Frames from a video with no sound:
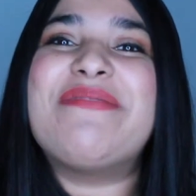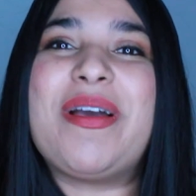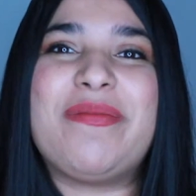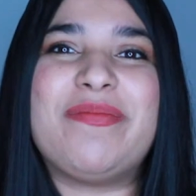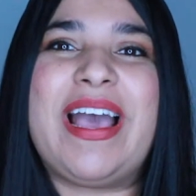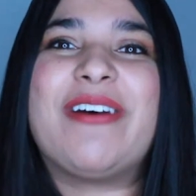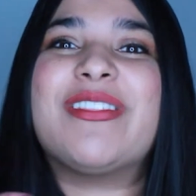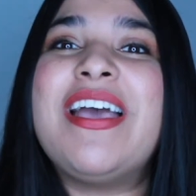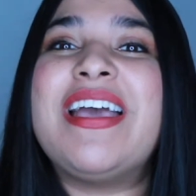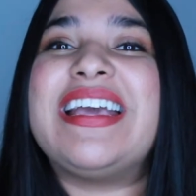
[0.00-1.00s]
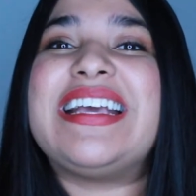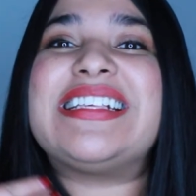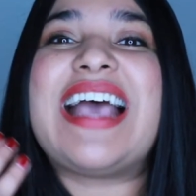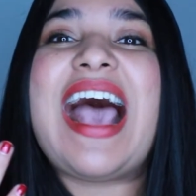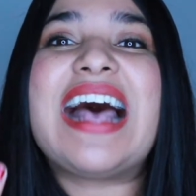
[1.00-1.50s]
my mouth,
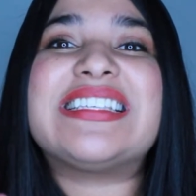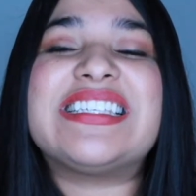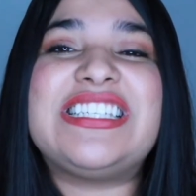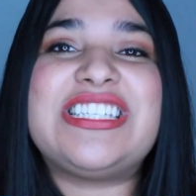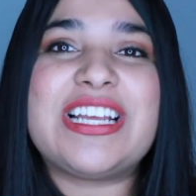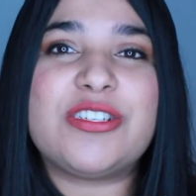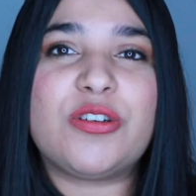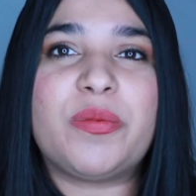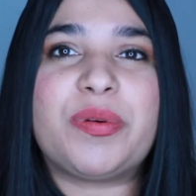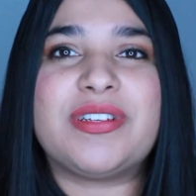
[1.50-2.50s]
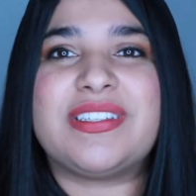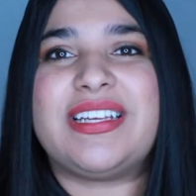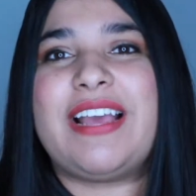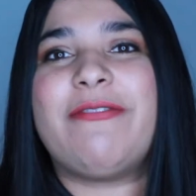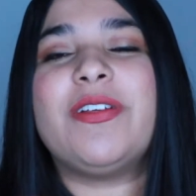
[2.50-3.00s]
is as a gentle
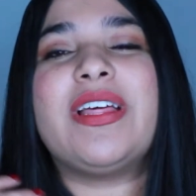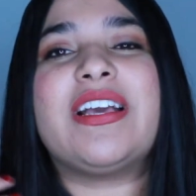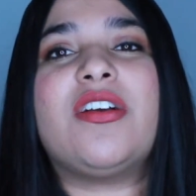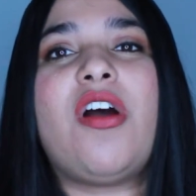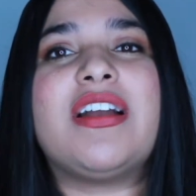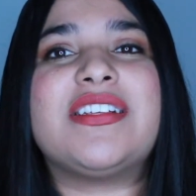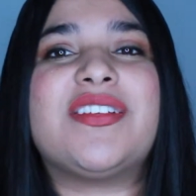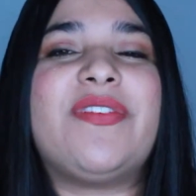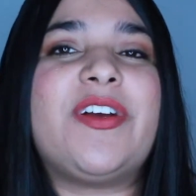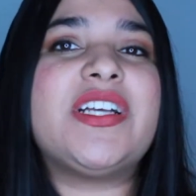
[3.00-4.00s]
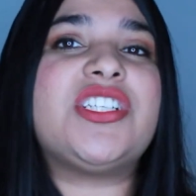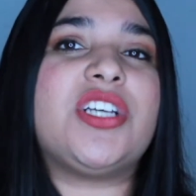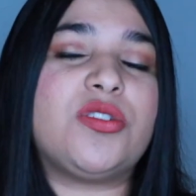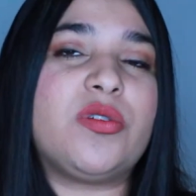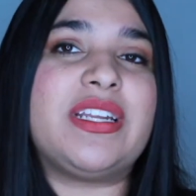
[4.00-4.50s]
person. I feel like God is very
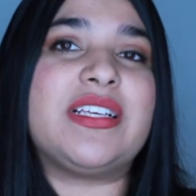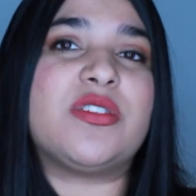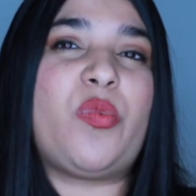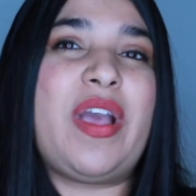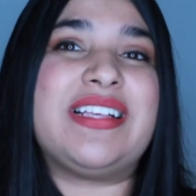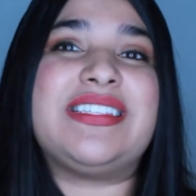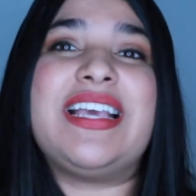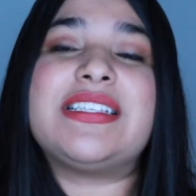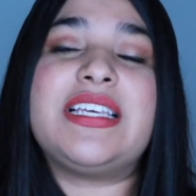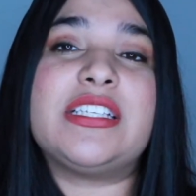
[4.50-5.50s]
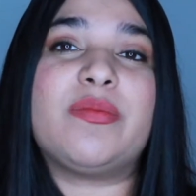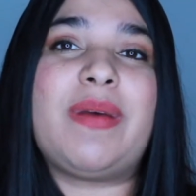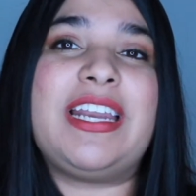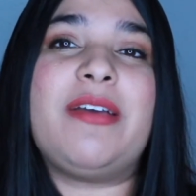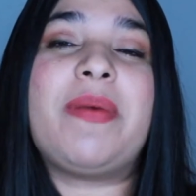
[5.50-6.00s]
gentle in his ways. Yes, he is
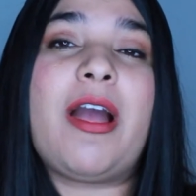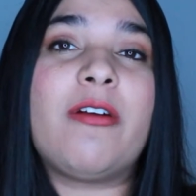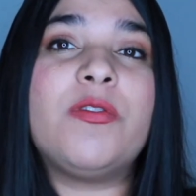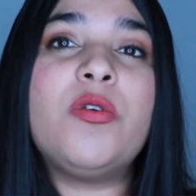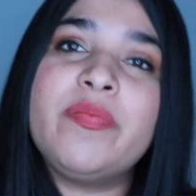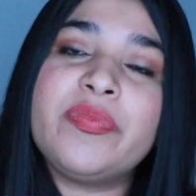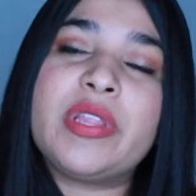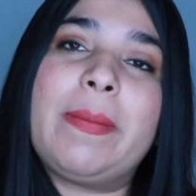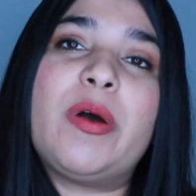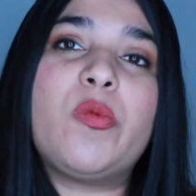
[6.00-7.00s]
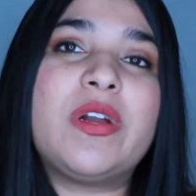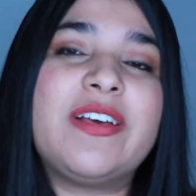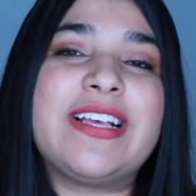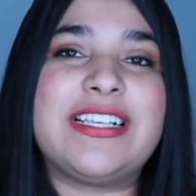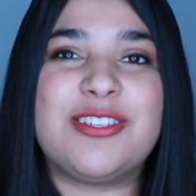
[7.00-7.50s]
mighty and powerful, but one
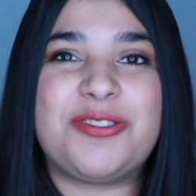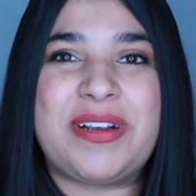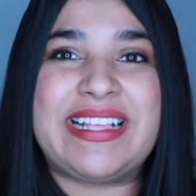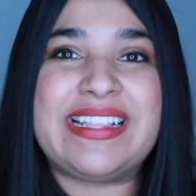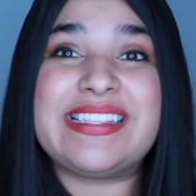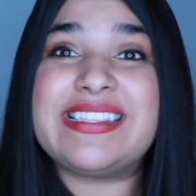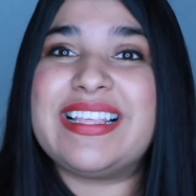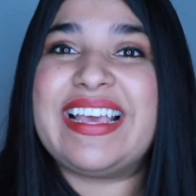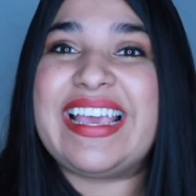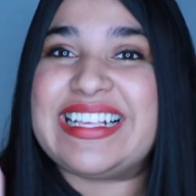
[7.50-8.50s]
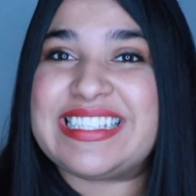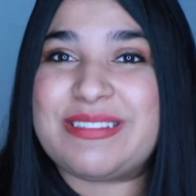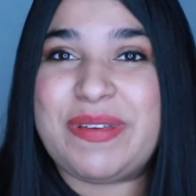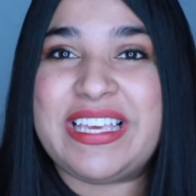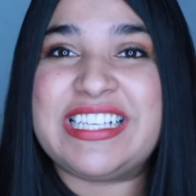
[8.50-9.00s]
of his strengths is
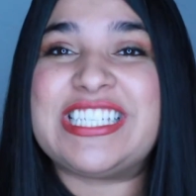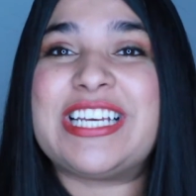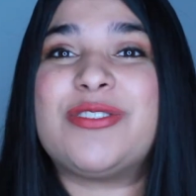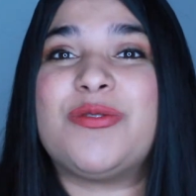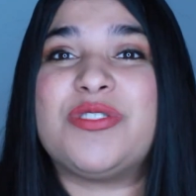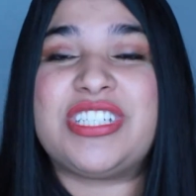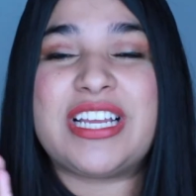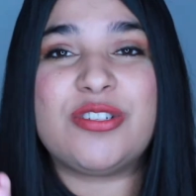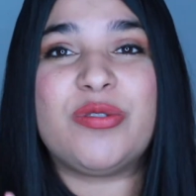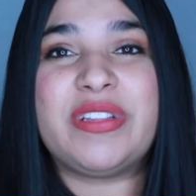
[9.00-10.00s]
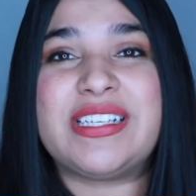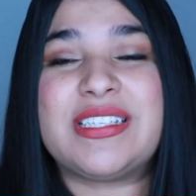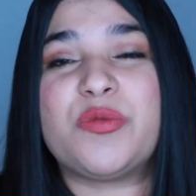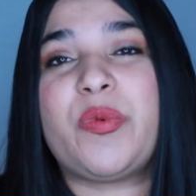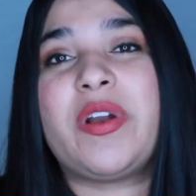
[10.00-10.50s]
being gentle. Gentleness
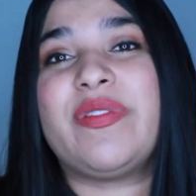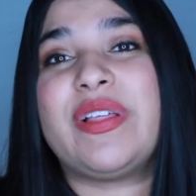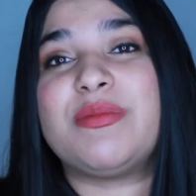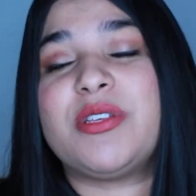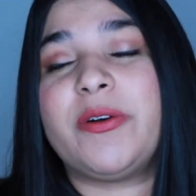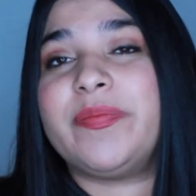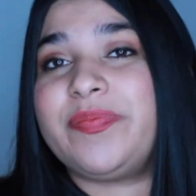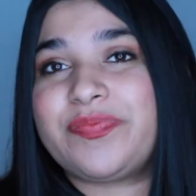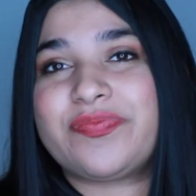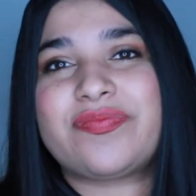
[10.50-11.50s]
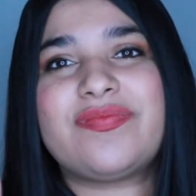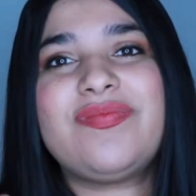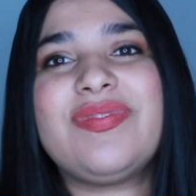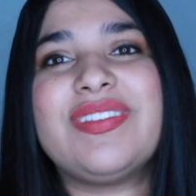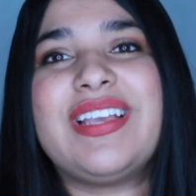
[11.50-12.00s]
is one of them. So
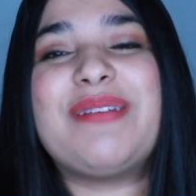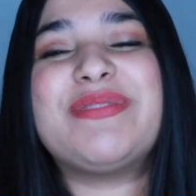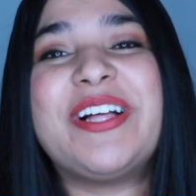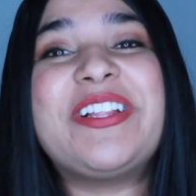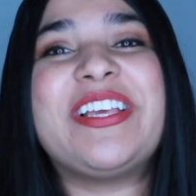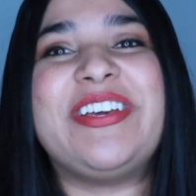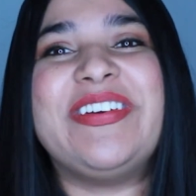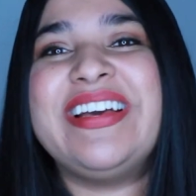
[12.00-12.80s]
I'm telling you,